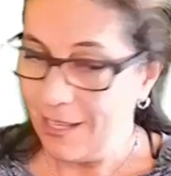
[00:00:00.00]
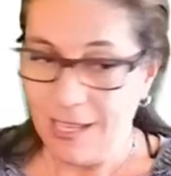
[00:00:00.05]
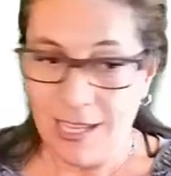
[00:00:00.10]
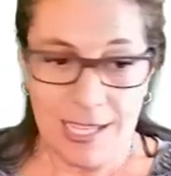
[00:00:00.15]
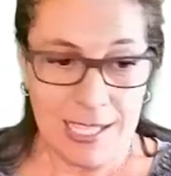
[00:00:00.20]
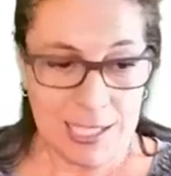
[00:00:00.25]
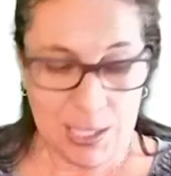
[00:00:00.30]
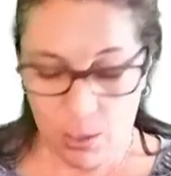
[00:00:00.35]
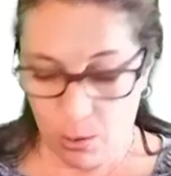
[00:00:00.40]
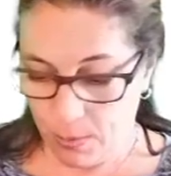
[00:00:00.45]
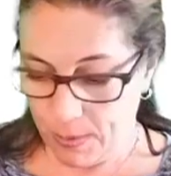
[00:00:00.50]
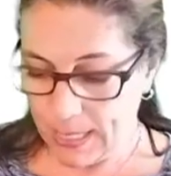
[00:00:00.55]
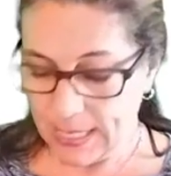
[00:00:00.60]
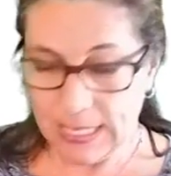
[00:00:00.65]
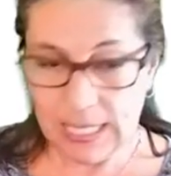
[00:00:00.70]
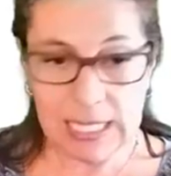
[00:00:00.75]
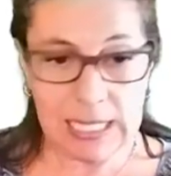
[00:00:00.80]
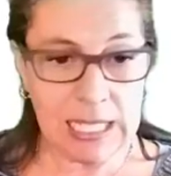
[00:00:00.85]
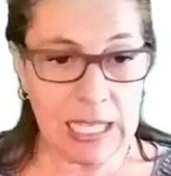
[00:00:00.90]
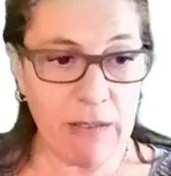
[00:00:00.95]
So
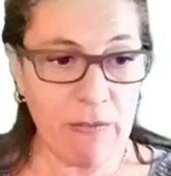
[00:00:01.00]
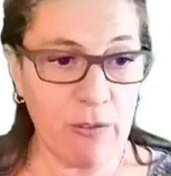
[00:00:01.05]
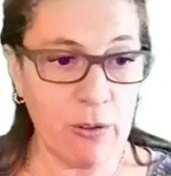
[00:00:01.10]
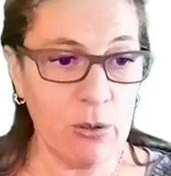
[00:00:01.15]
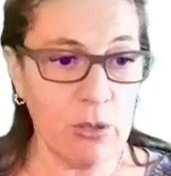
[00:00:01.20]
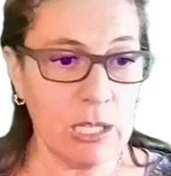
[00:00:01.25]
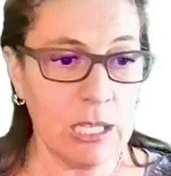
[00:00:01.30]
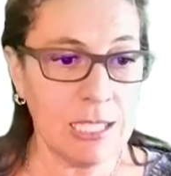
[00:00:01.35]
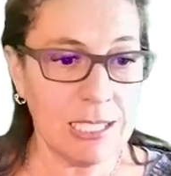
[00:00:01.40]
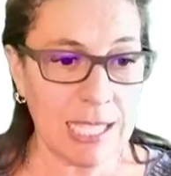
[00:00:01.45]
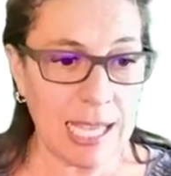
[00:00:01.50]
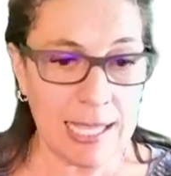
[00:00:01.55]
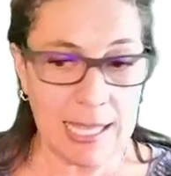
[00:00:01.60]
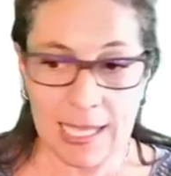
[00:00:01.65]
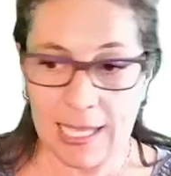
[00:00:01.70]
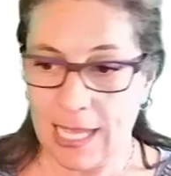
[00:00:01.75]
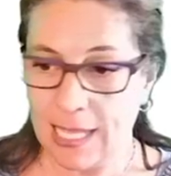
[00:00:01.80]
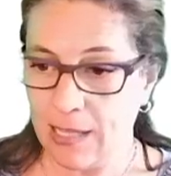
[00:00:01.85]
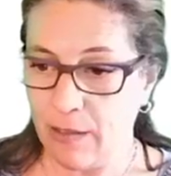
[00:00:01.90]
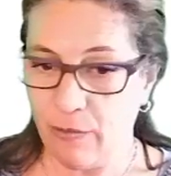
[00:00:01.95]
basically, if you look inside
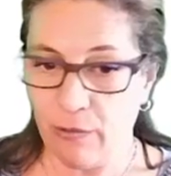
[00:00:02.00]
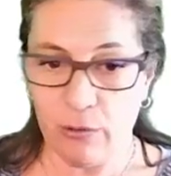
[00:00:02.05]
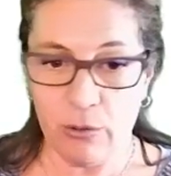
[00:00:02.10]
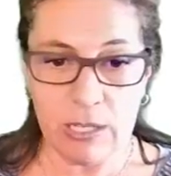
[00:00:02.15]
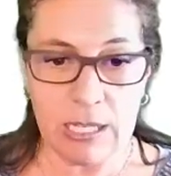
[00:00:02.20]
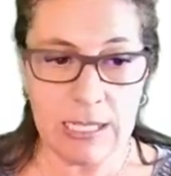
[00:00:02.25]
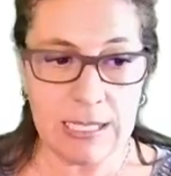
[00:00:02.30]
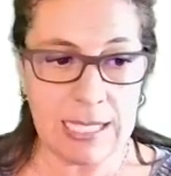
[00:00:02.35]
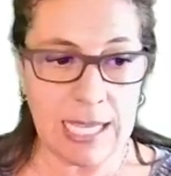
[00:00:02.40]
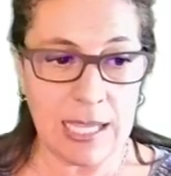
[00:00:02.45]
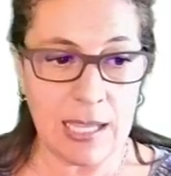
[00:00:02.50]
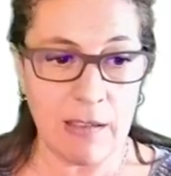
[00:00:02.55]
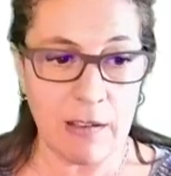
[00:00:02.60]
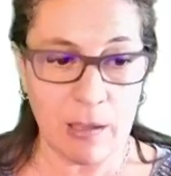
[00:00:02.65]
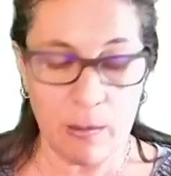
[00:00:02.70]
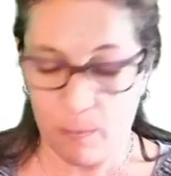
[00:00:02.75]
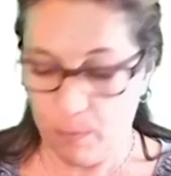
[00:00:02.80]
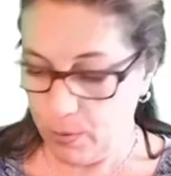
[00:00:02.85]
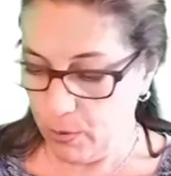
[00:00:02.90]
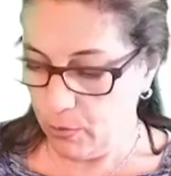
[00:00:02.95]
the
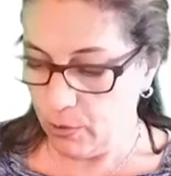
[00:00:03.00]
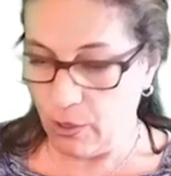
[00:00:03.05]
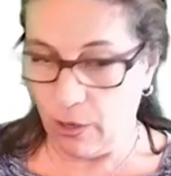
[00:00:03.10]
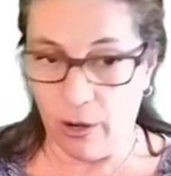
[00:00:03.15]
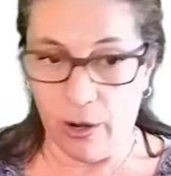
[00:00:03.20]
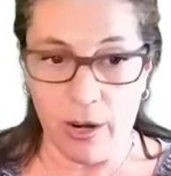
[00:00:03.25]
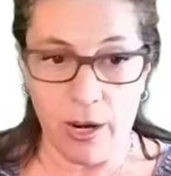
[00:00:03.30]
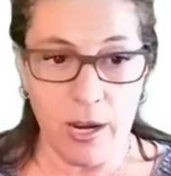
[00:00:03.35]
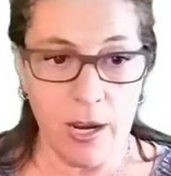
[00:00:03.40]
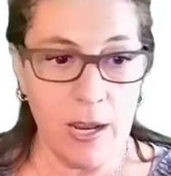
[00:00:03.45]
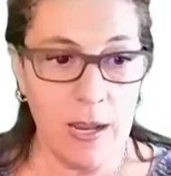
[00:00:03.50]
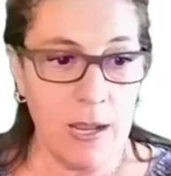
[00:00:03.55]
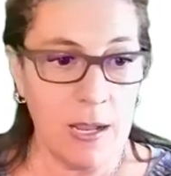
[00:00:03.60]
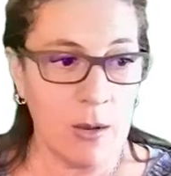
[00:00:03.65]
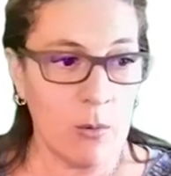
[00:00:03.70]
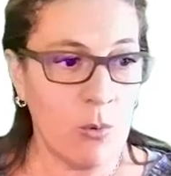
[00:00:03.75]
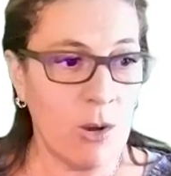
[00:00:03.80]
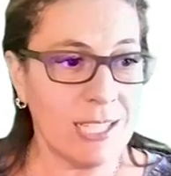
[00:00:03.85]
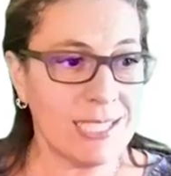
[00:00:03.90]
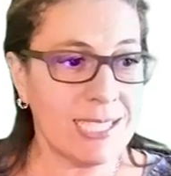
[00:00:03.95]
computer,
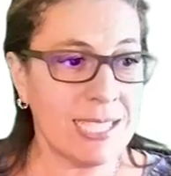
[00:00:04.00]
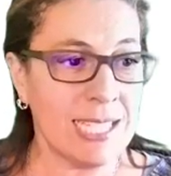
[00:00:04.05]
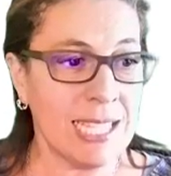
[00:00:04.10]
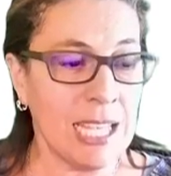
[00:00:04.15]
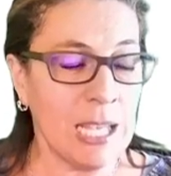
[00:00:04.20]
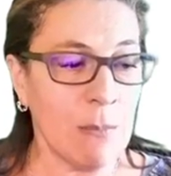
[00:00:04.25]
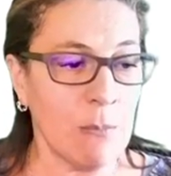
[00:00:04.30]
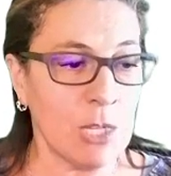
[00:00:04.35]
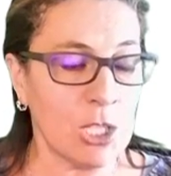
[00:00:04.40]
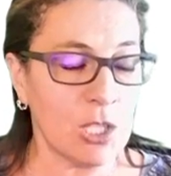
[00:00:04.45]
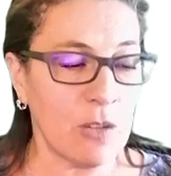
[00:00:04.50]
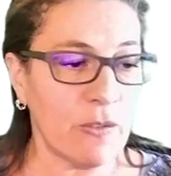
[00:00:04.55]
what's an image?